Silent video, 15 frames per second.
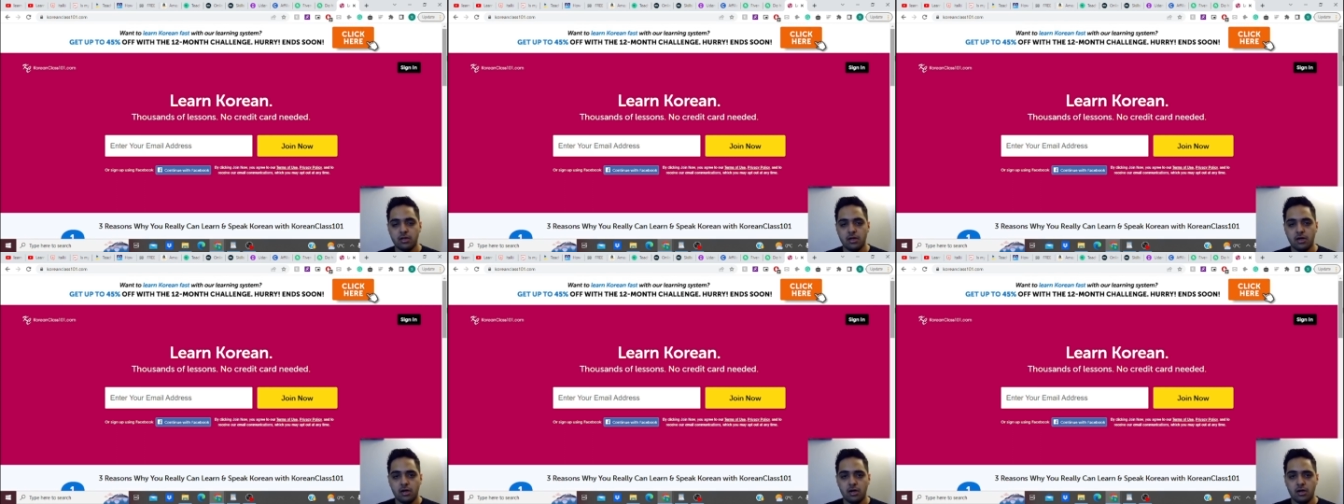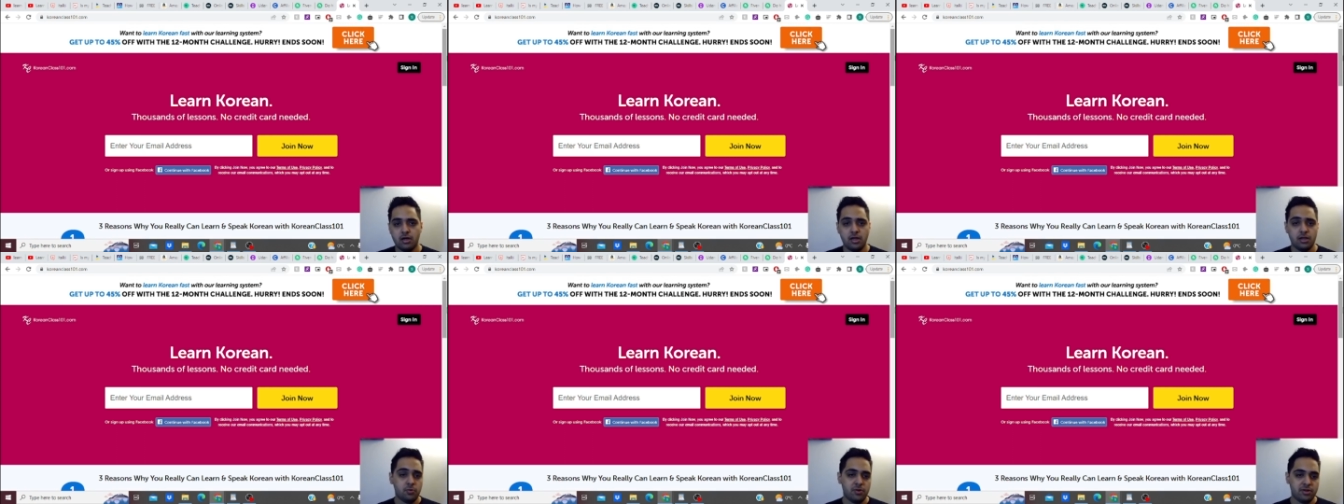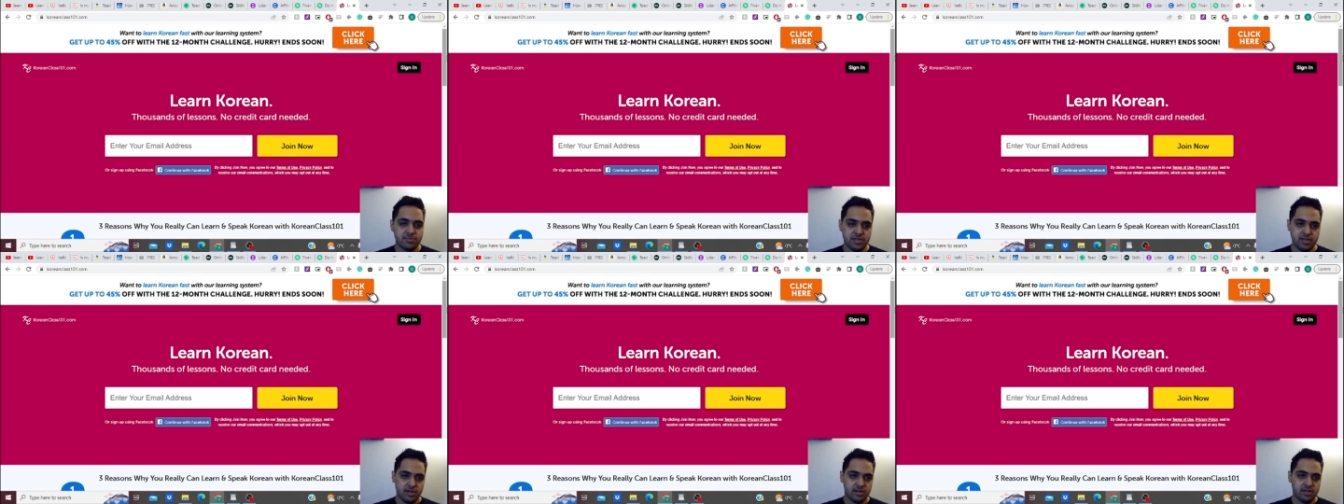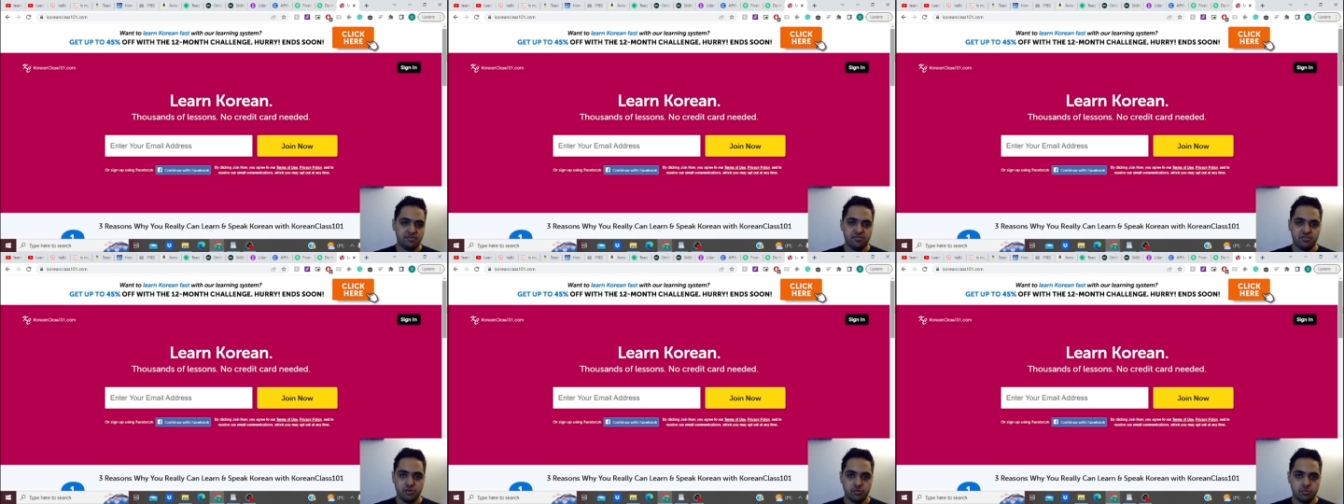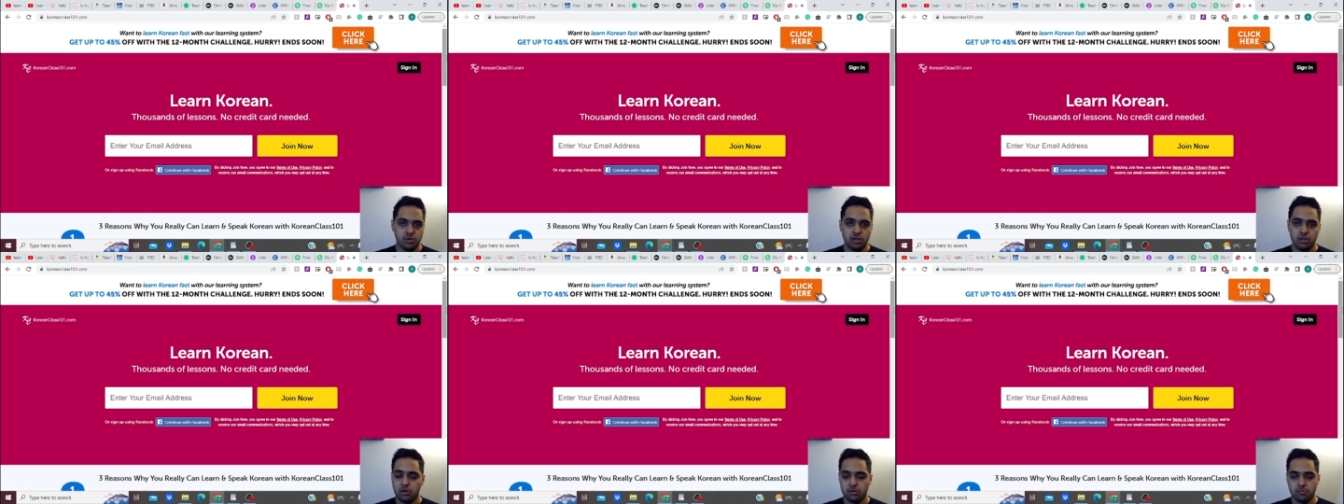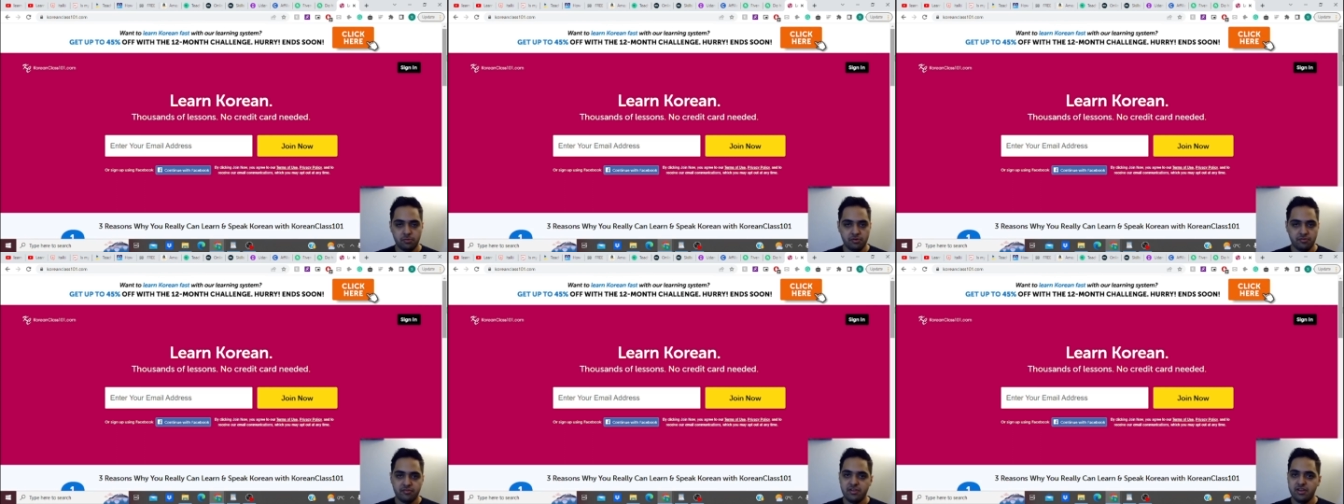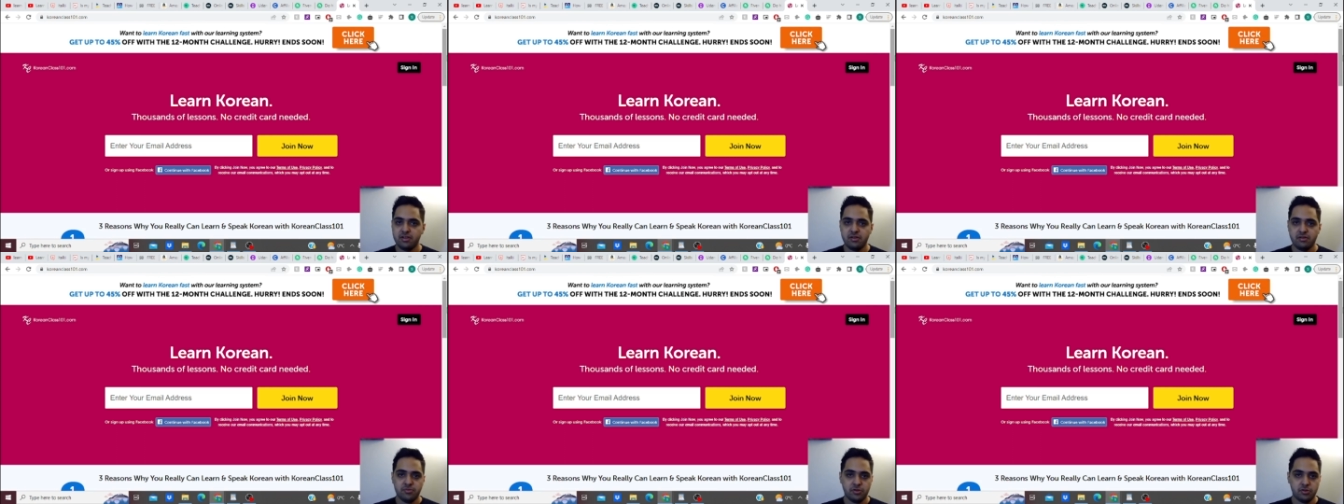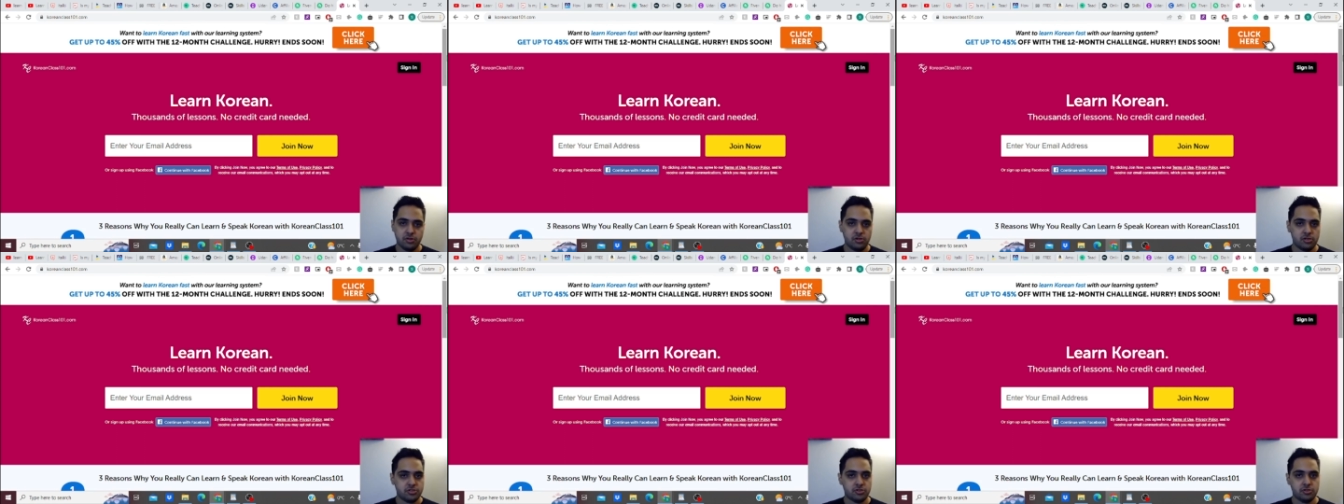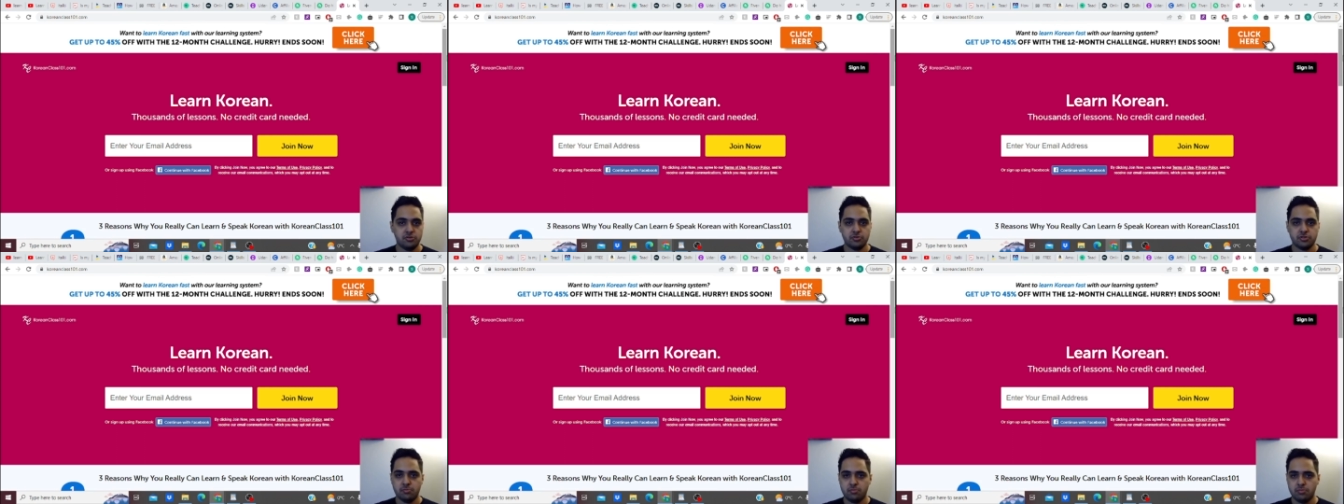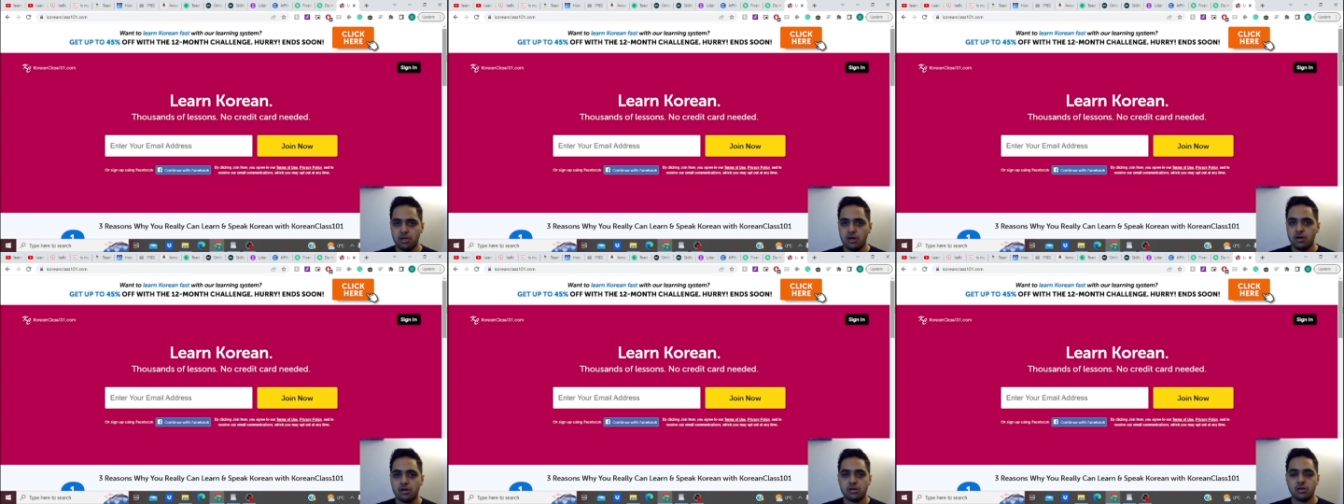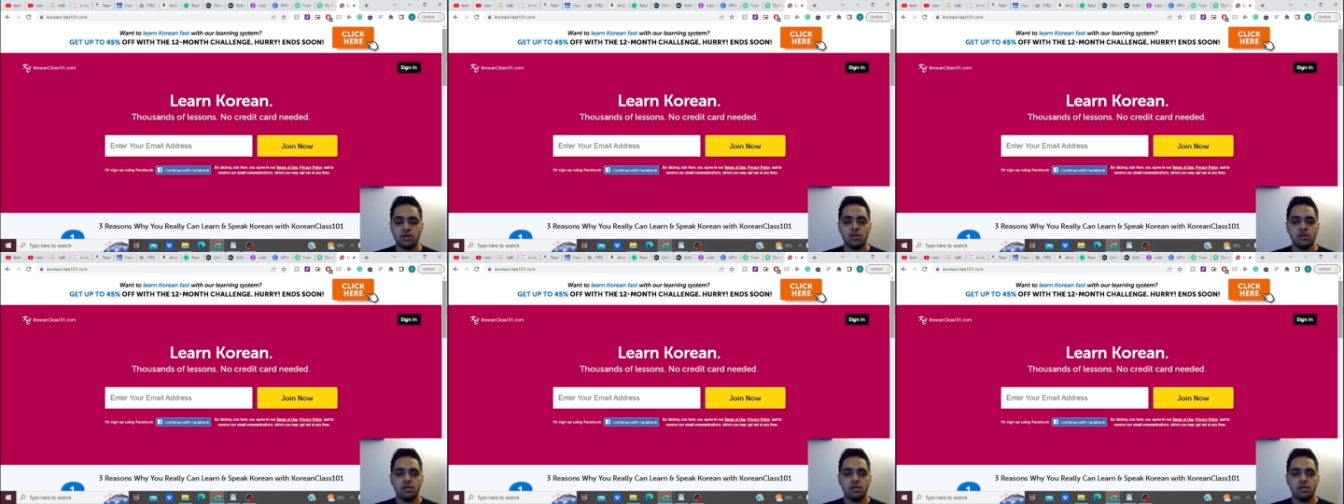And a website gives you a lot more freedom. You can also use a blog.